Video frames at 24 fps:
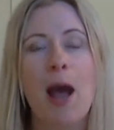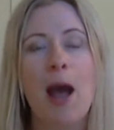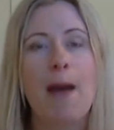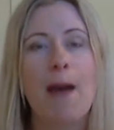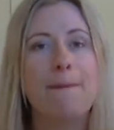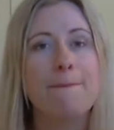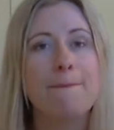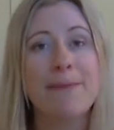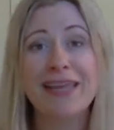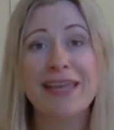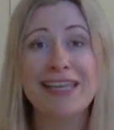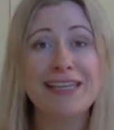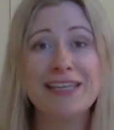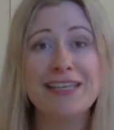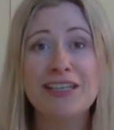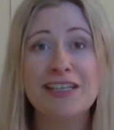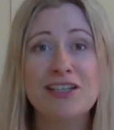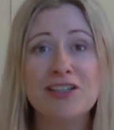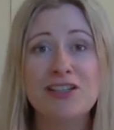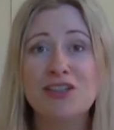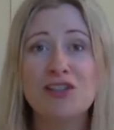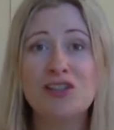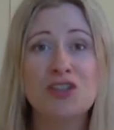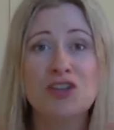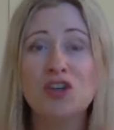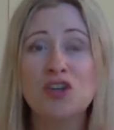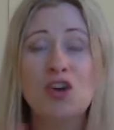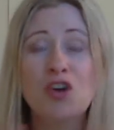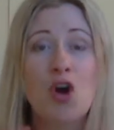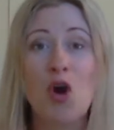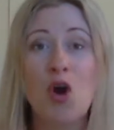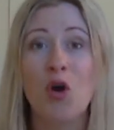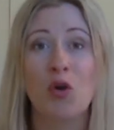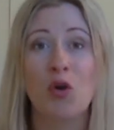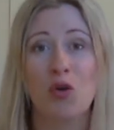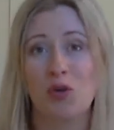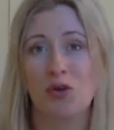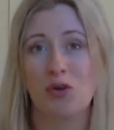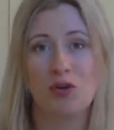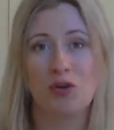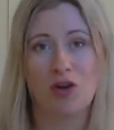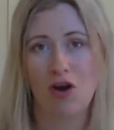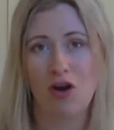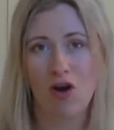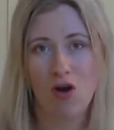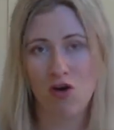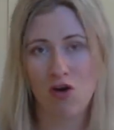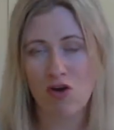opinions known
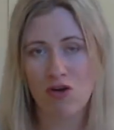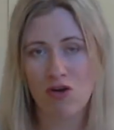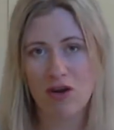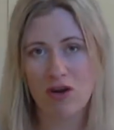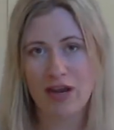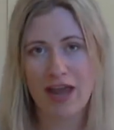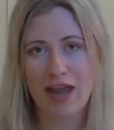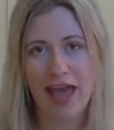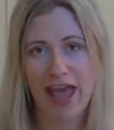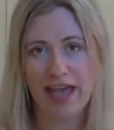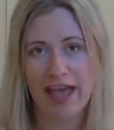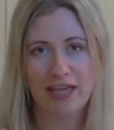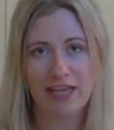on